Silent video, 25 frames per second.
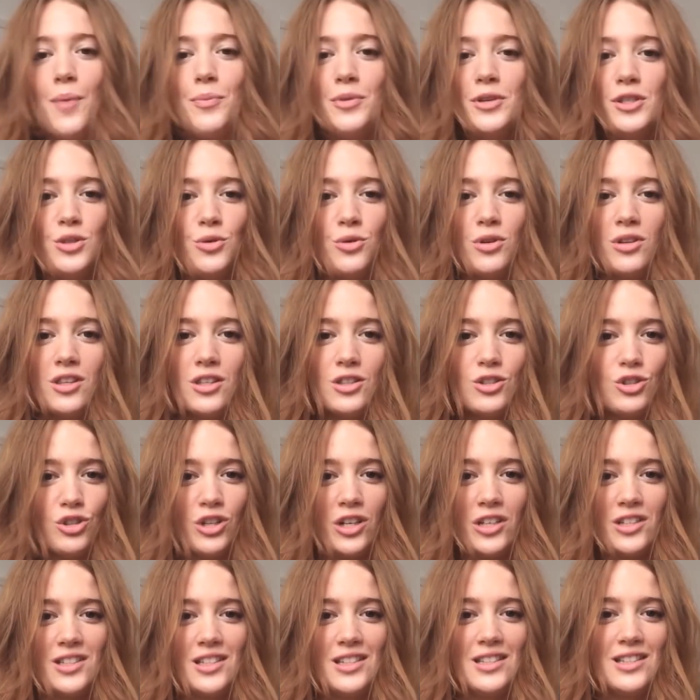I've been doing this
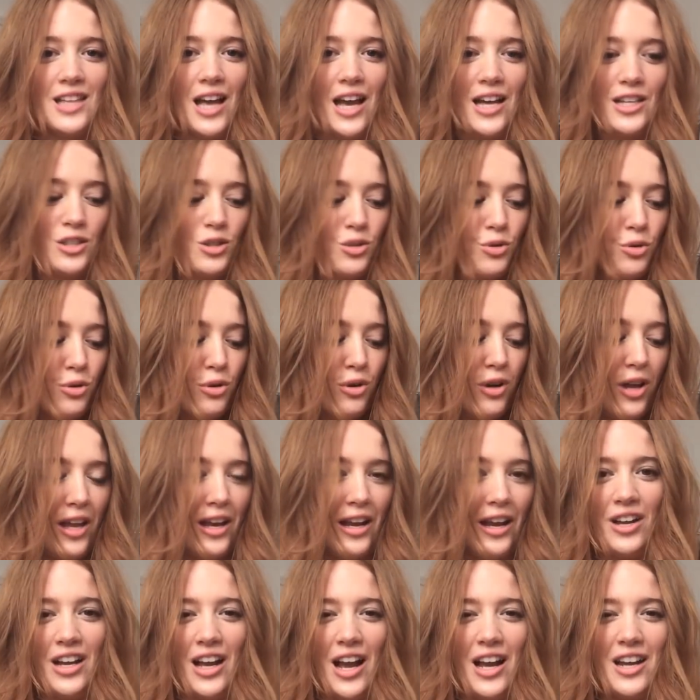trick since high school and
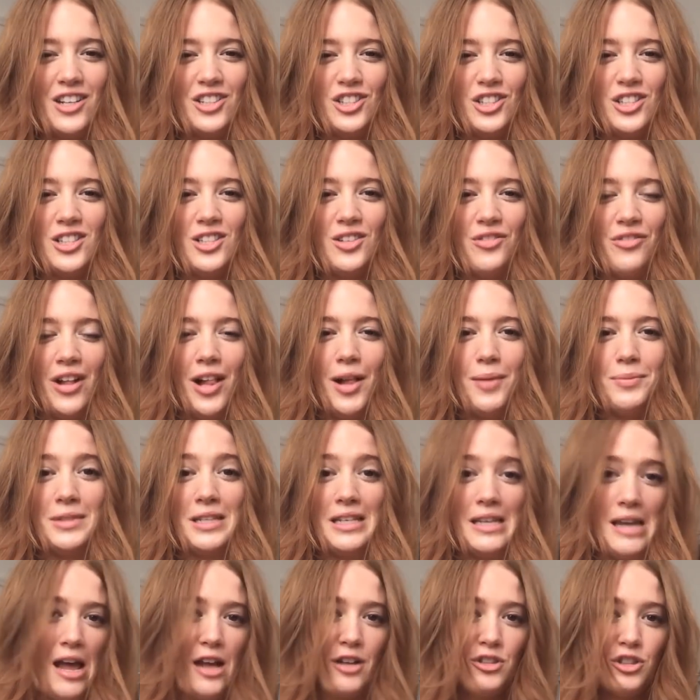I kind of just developed
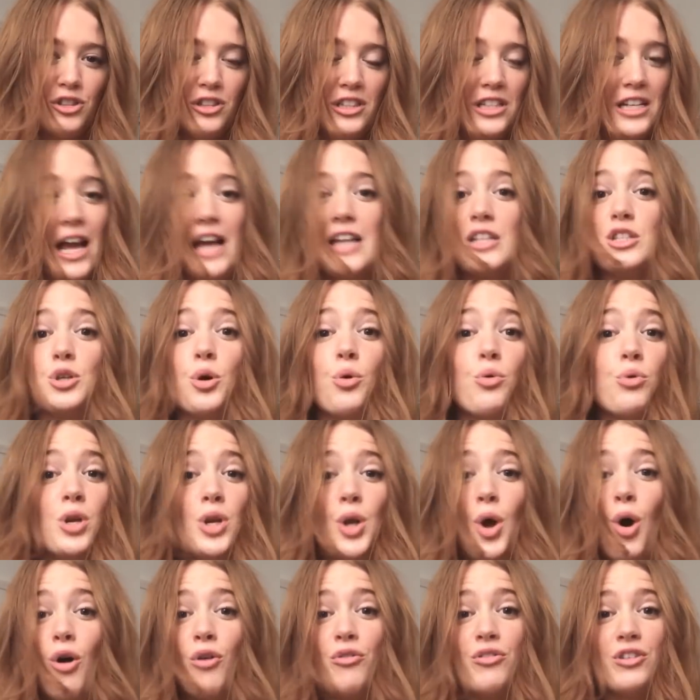it naturally. I don't
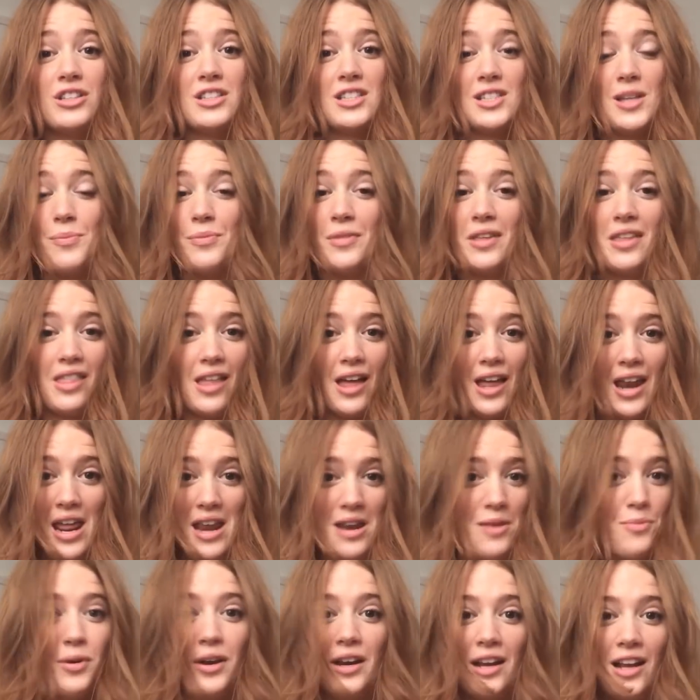know if it's something that
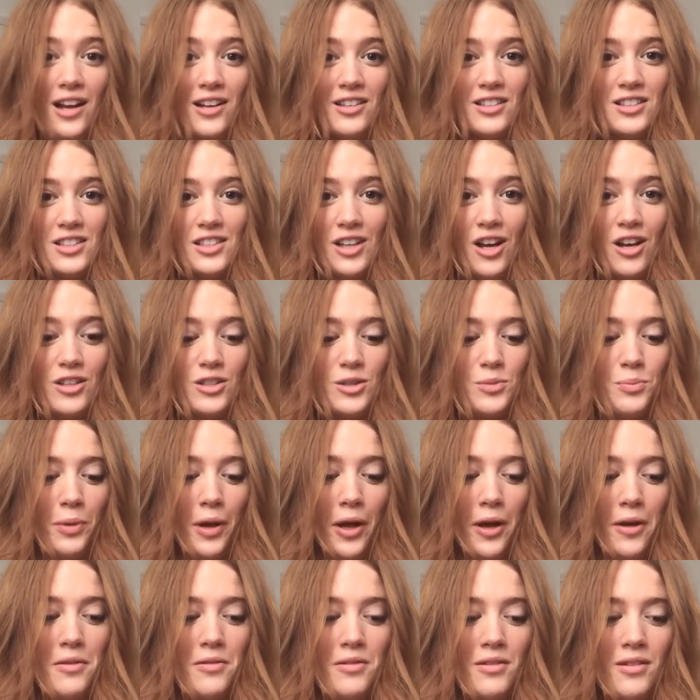anybody else does,
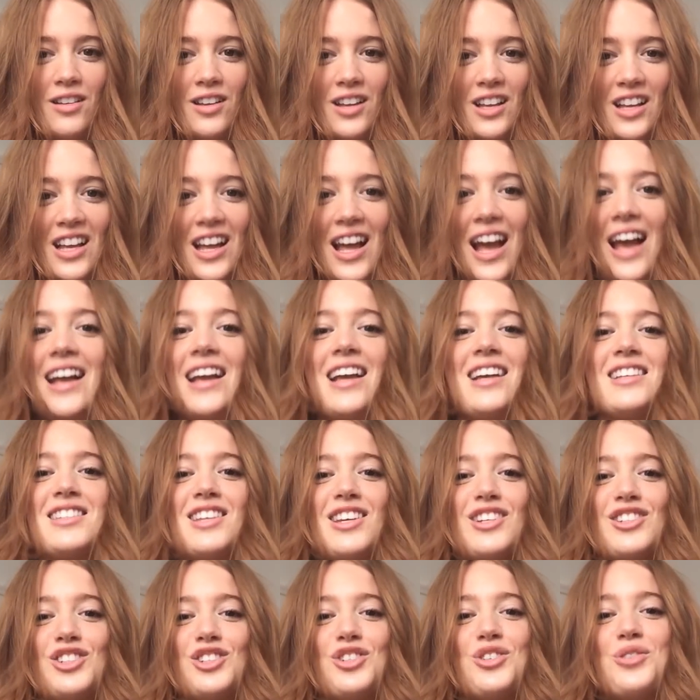but I guess
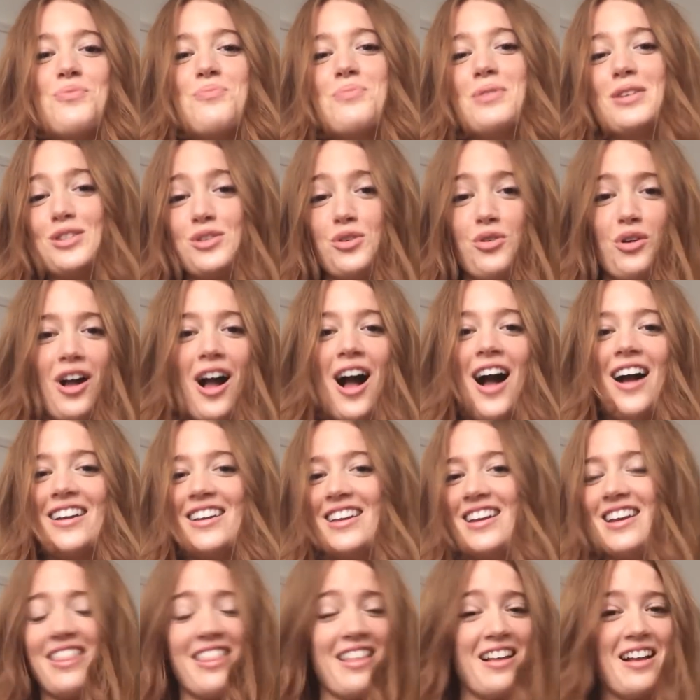I shouldn't be so
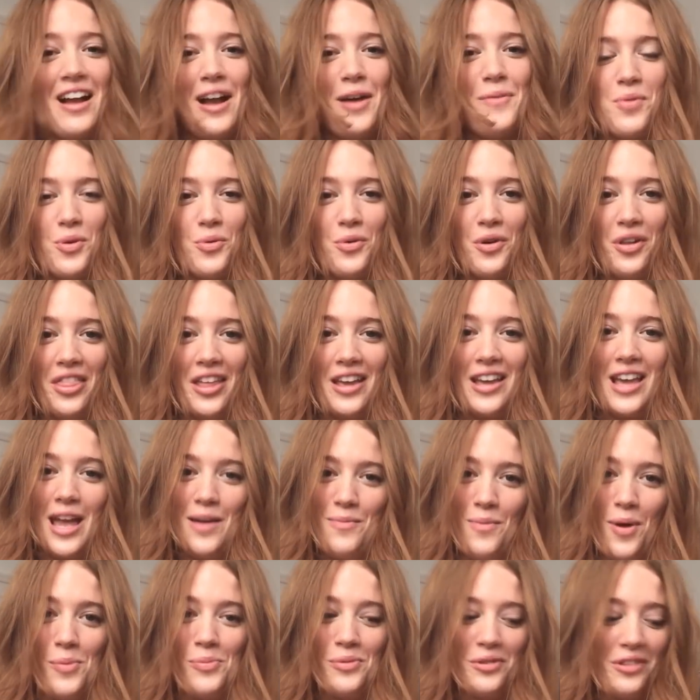cocky to think I'm the one that
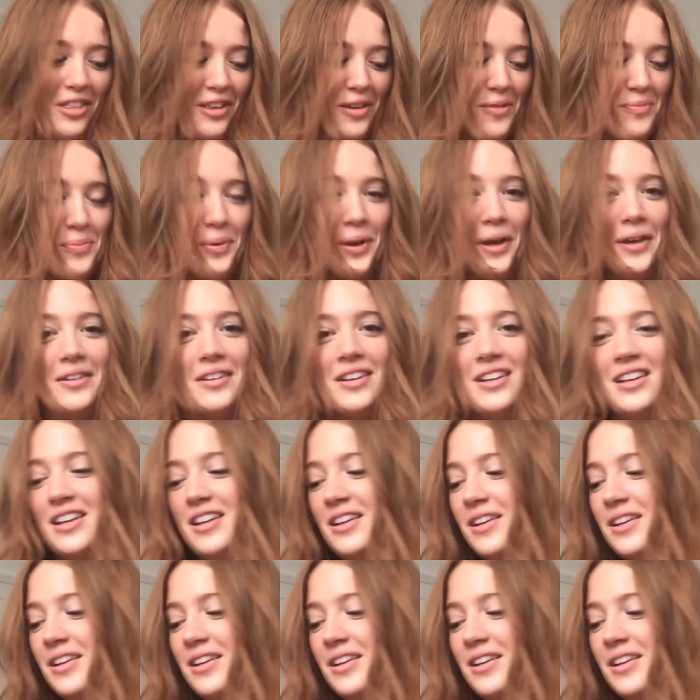came up with it, but